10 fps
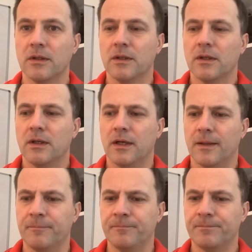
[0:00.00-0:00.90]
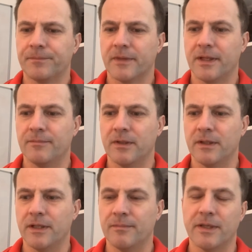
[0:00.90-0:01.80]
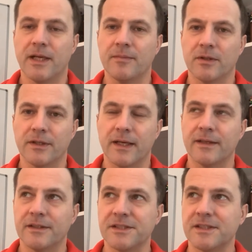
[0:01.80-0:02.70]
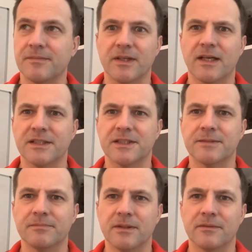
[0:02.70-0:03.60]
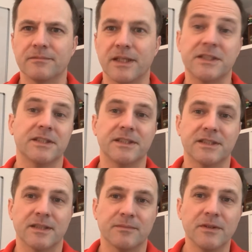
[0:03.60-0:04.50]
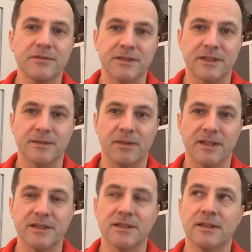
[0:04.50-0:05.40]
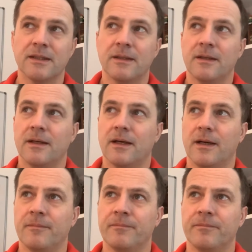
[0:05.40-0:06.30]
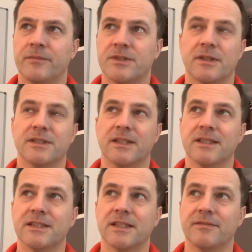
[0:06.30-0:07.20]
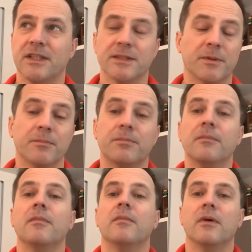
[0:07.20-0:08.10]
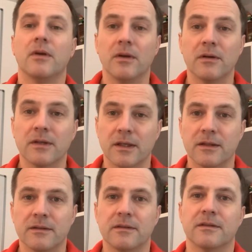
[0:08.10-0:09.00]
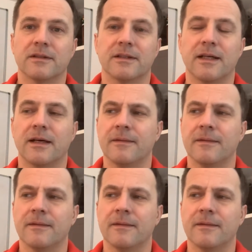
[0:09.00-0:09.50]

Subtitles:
in my neighbourhood, and this is something I hadn't smelt actually since I moved to this place. So that's at least 7 years, but longer than that.